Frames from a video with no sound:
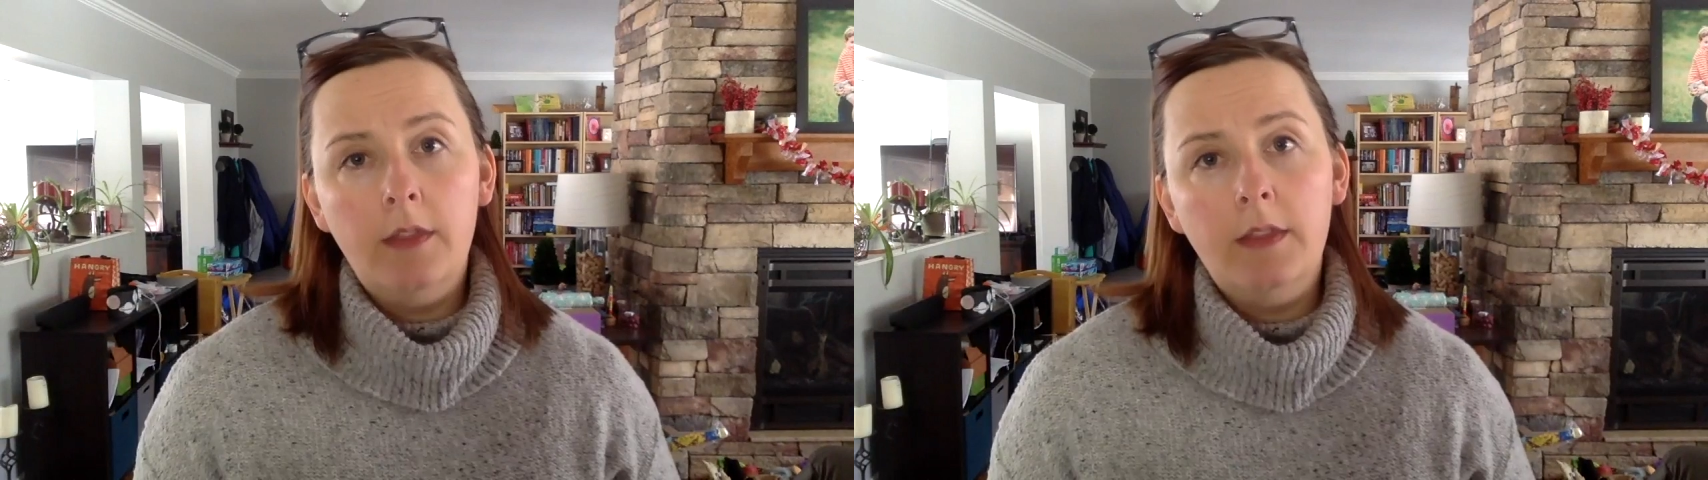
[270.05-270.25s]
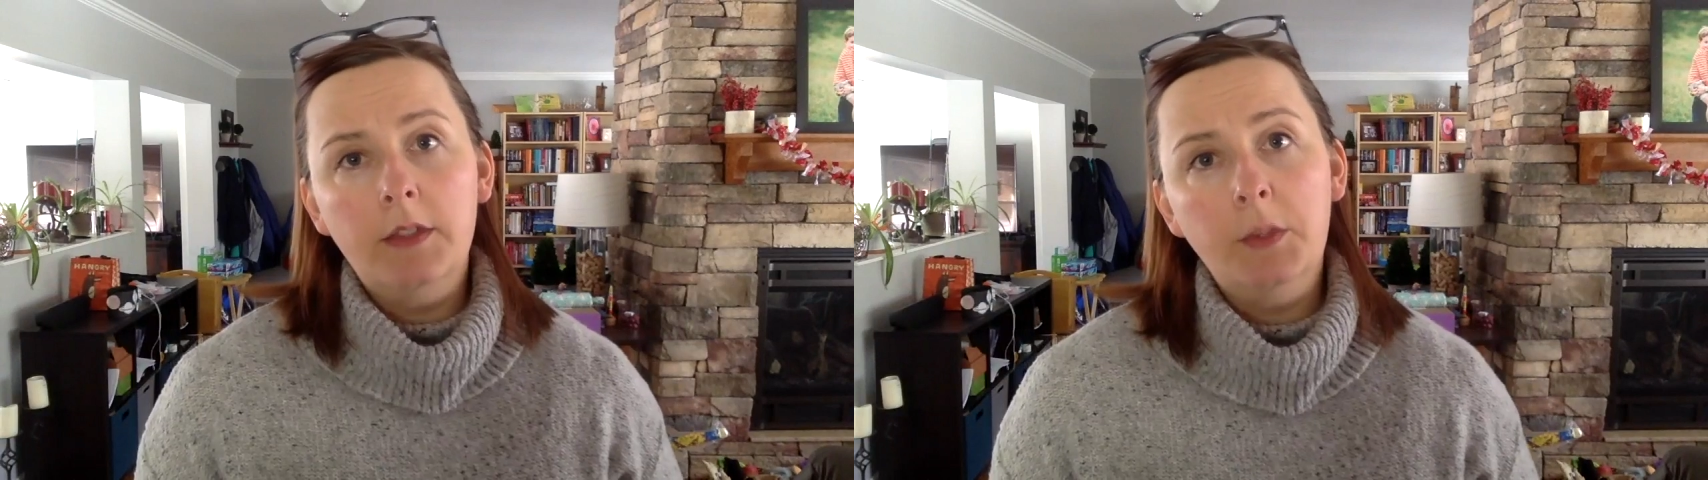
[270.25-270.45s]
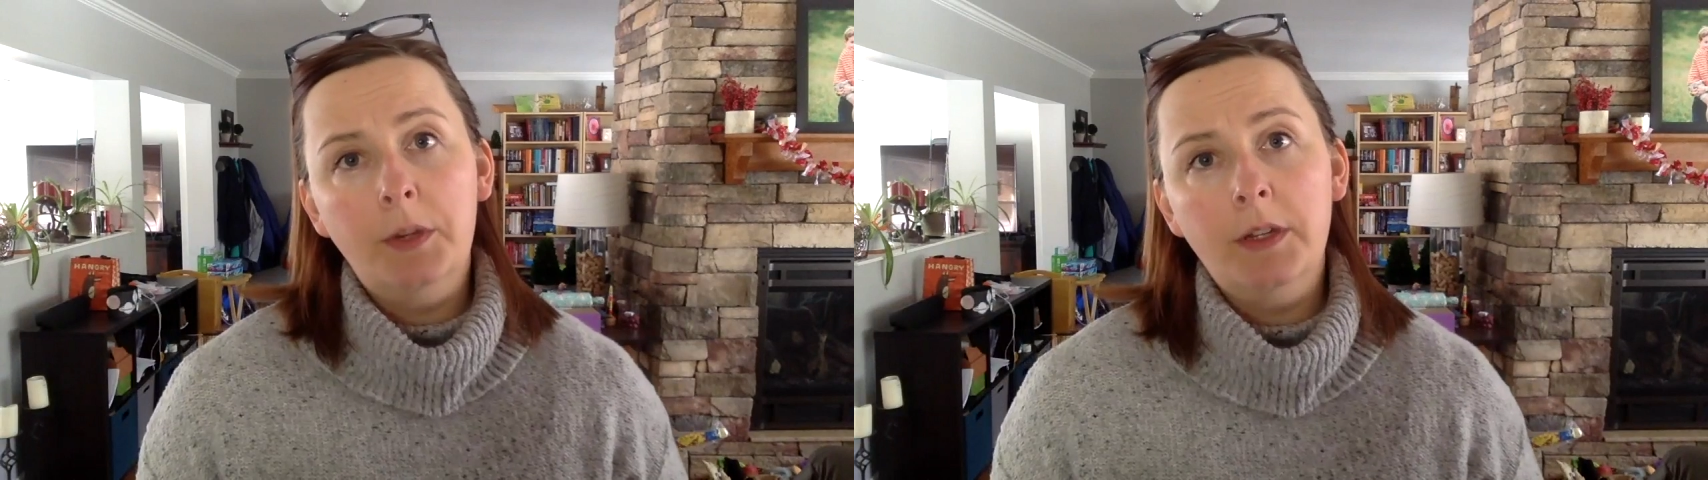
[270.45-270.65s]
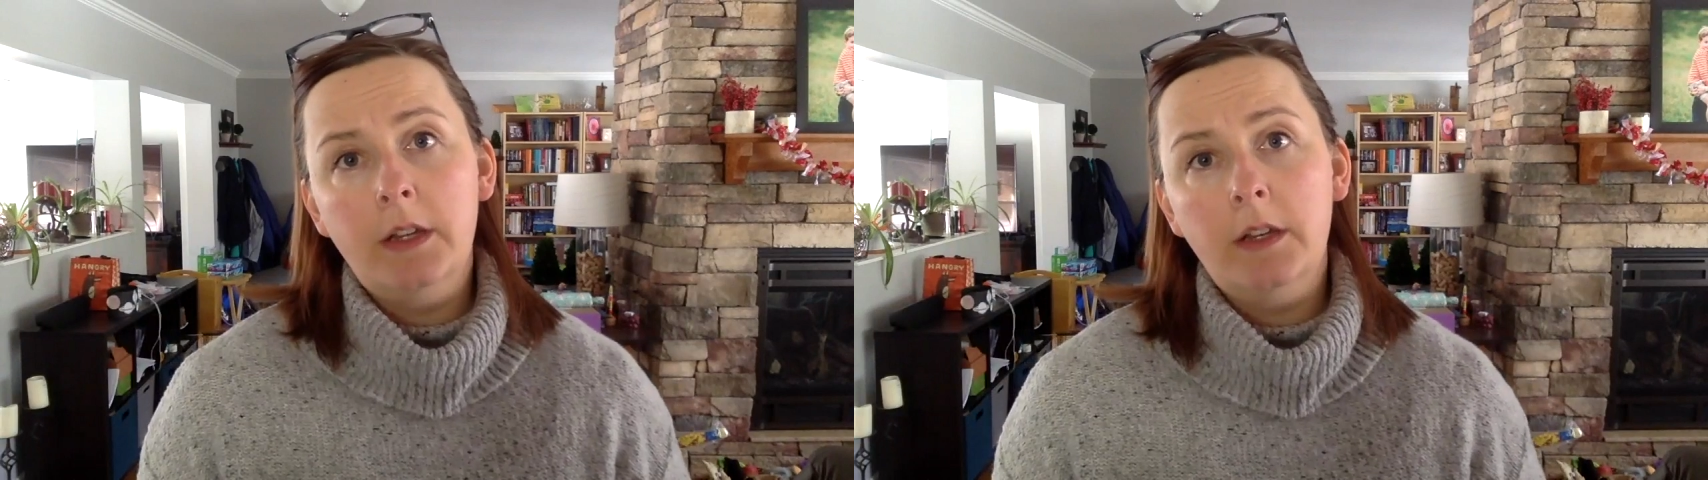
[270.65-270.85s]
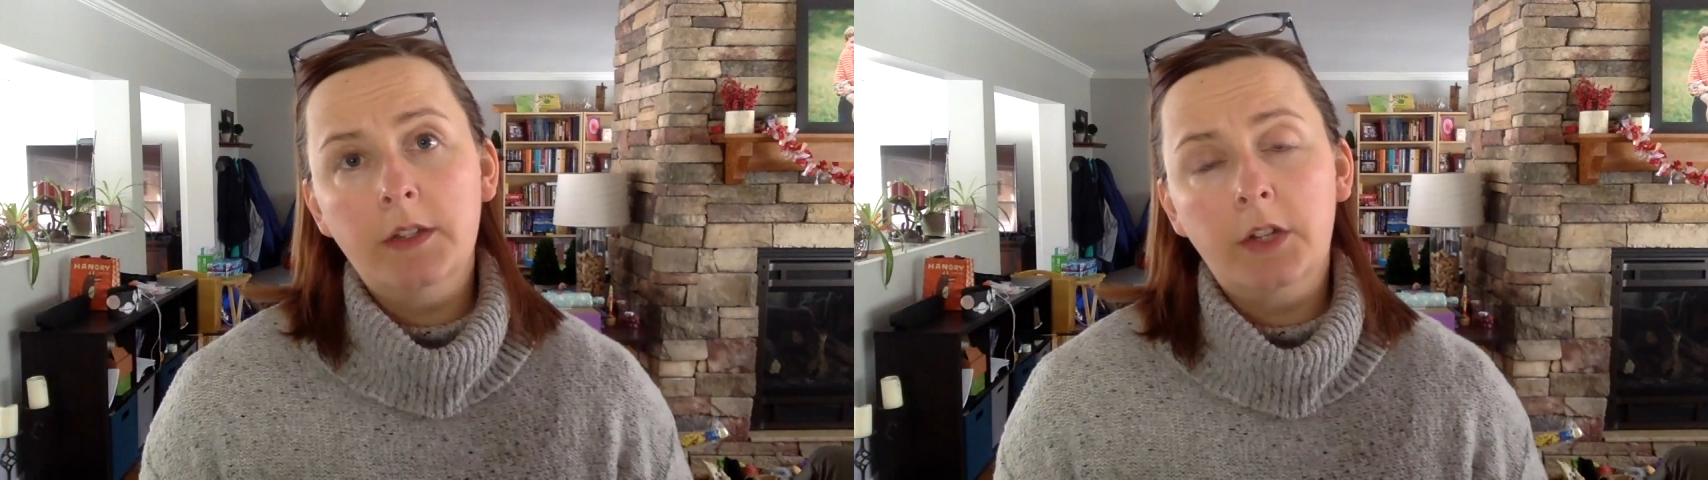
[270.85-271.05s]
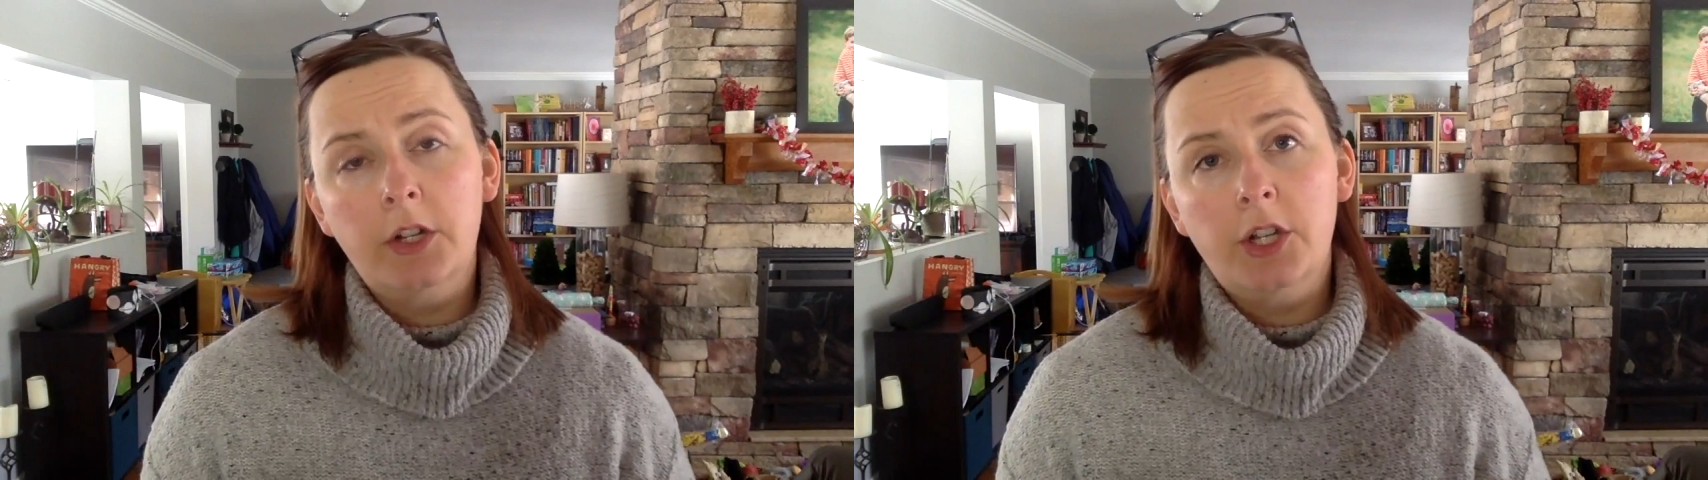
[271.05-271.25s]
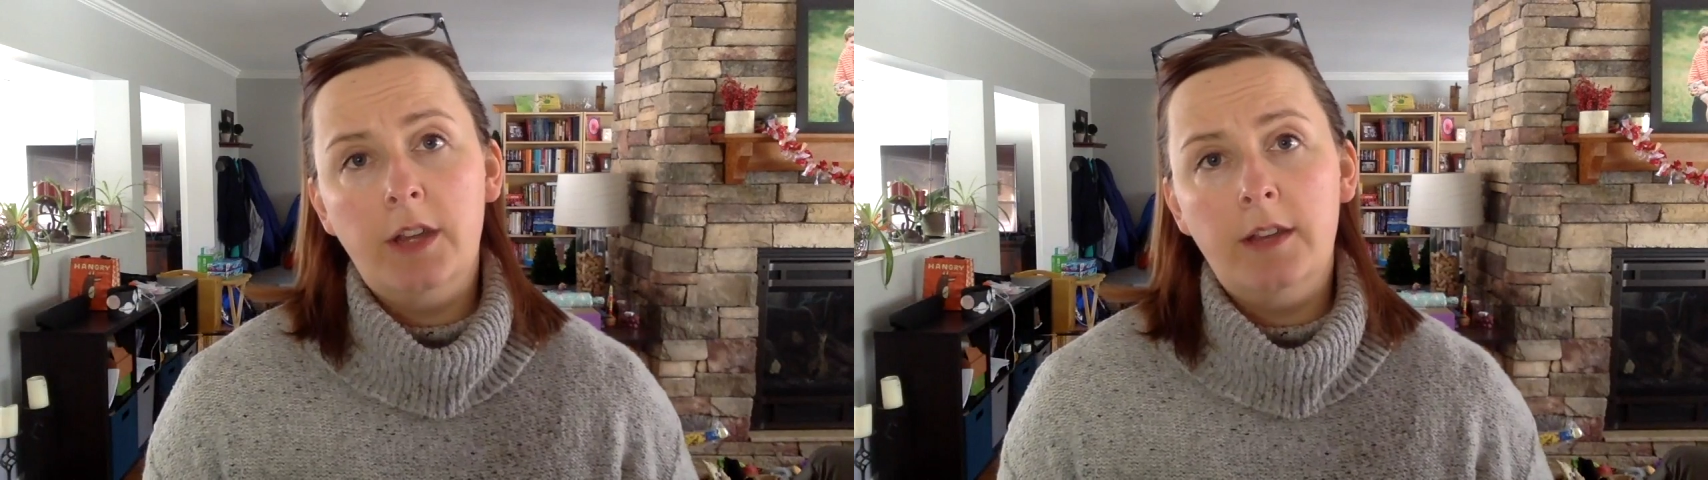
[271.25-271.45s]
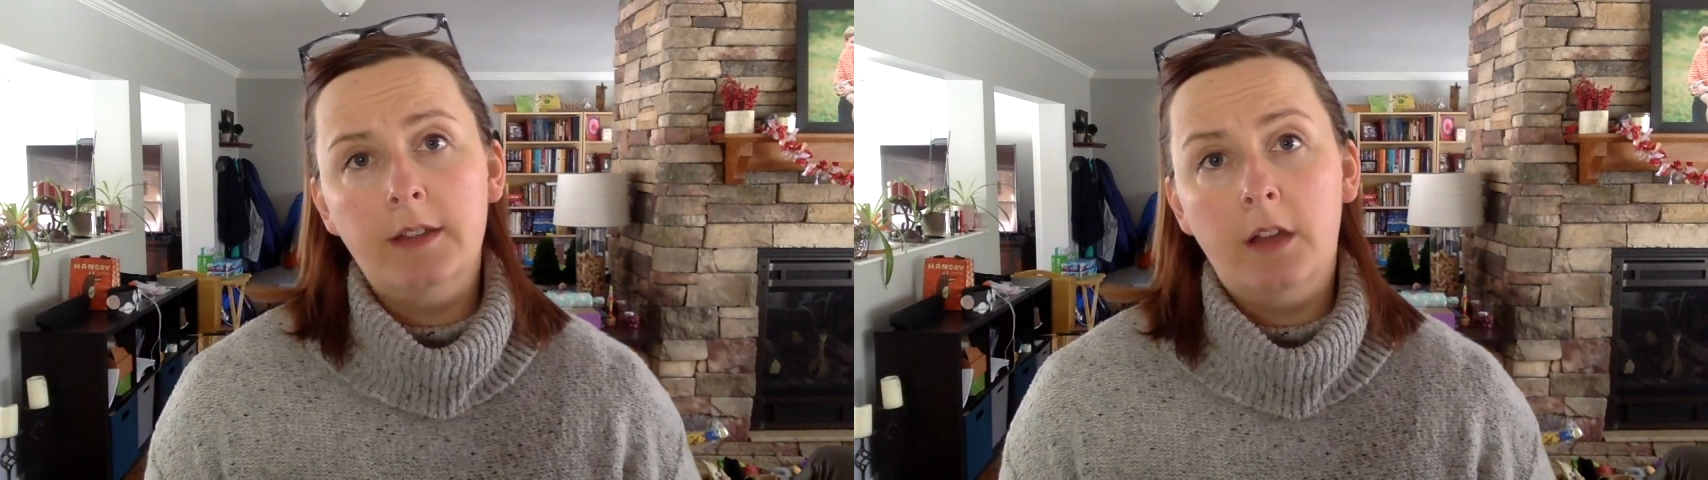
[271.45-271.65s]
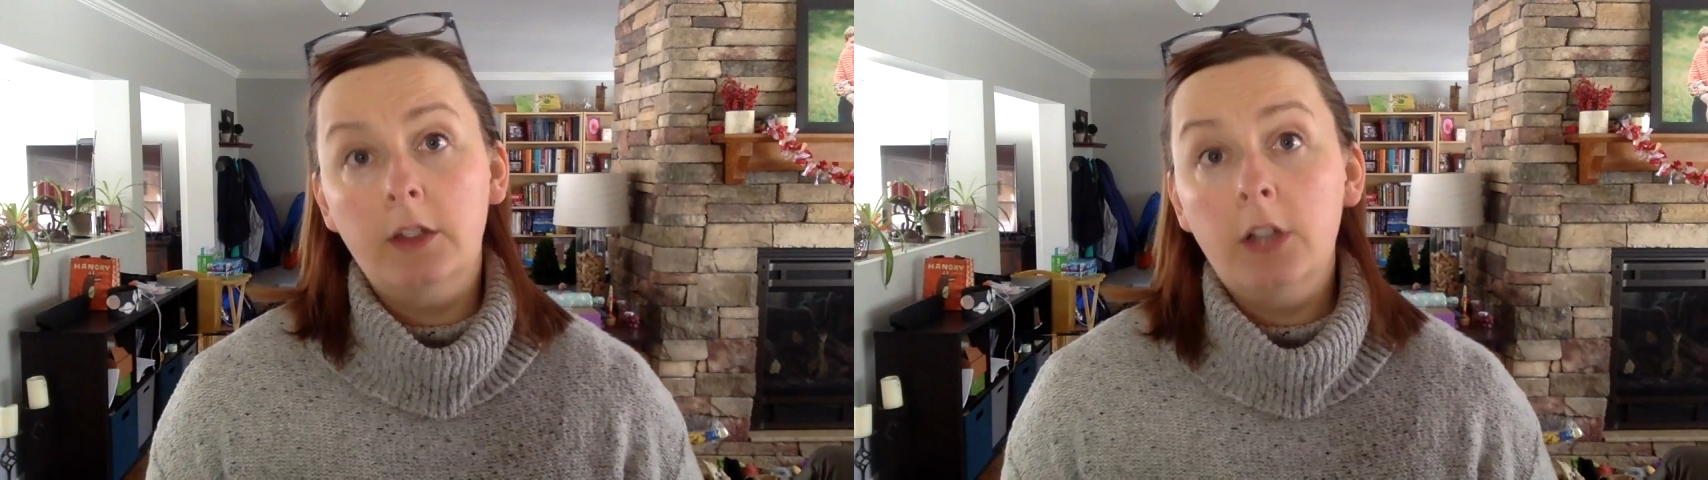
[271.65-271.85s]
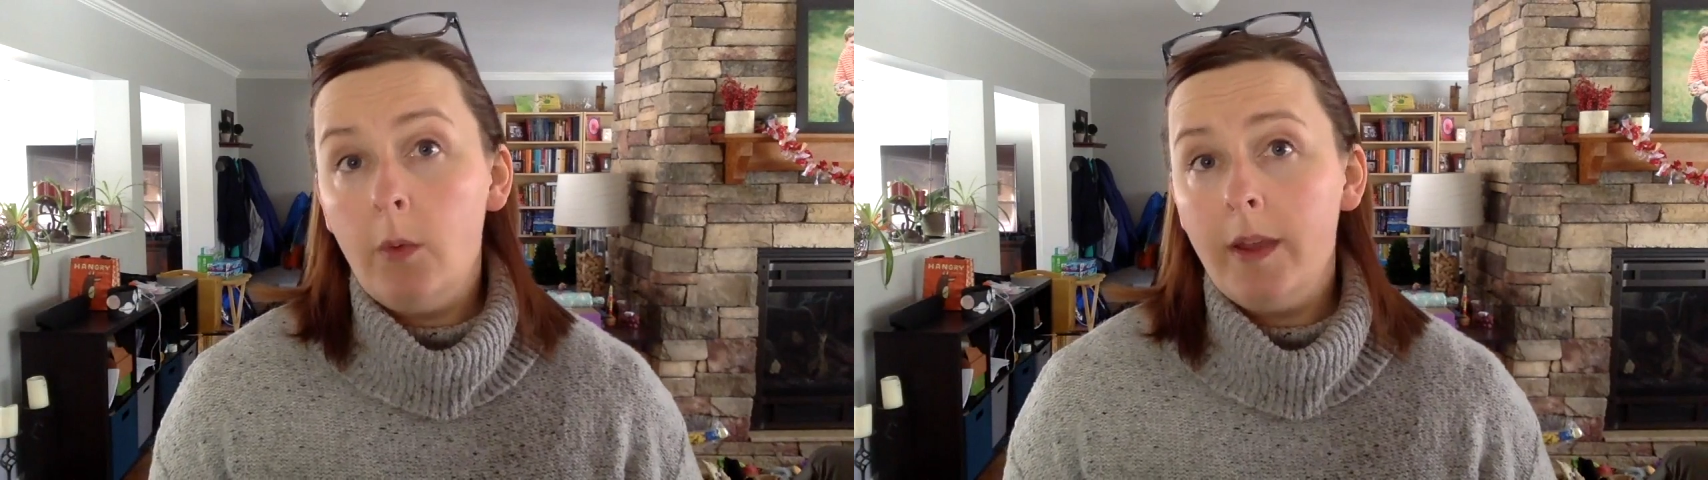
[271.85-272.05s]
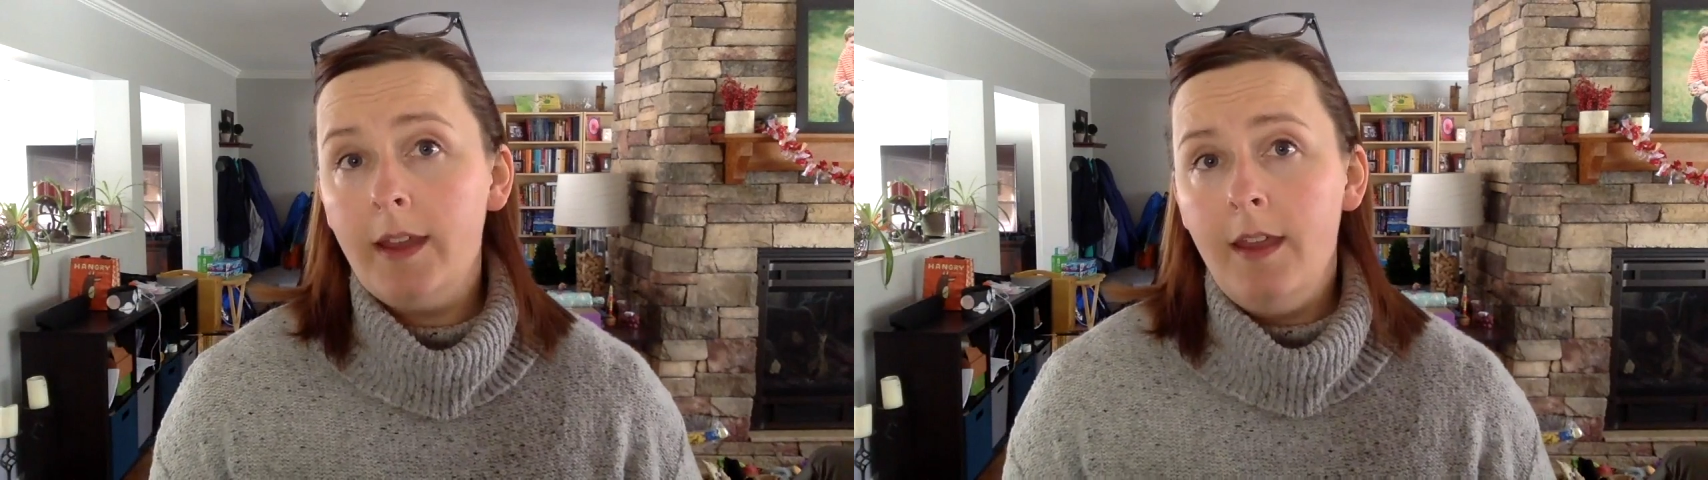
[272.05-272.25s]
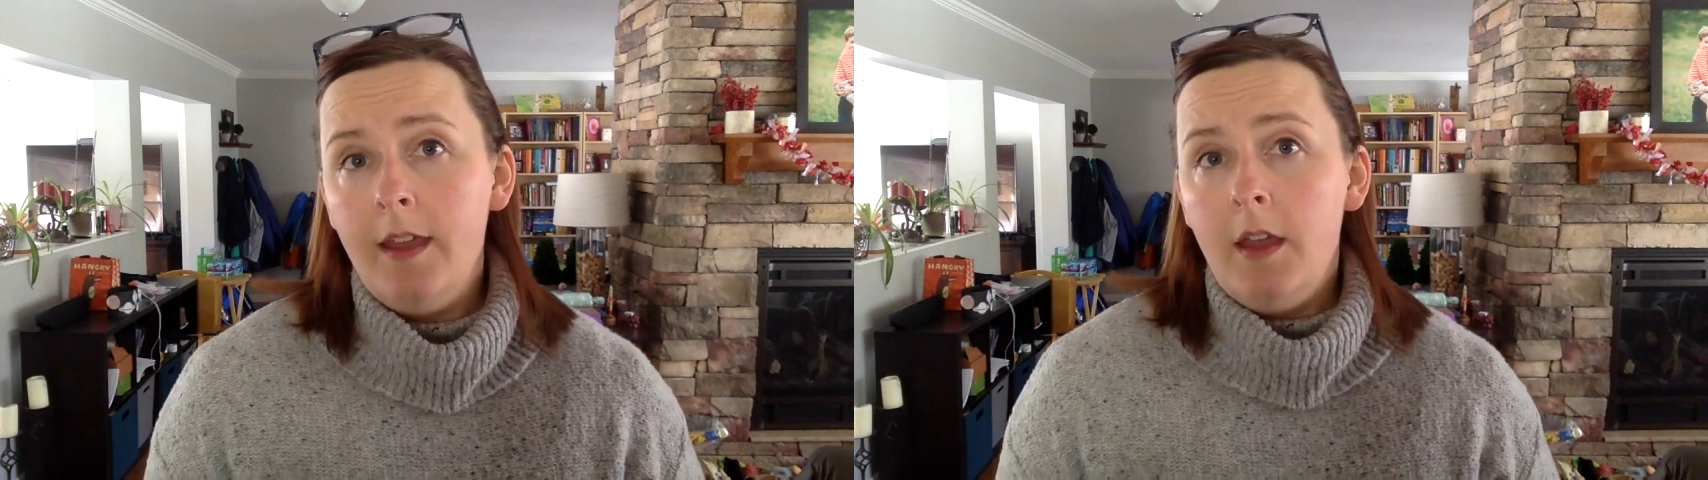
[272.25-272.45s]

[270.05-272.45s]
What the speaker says: the superintendent search is ongoing.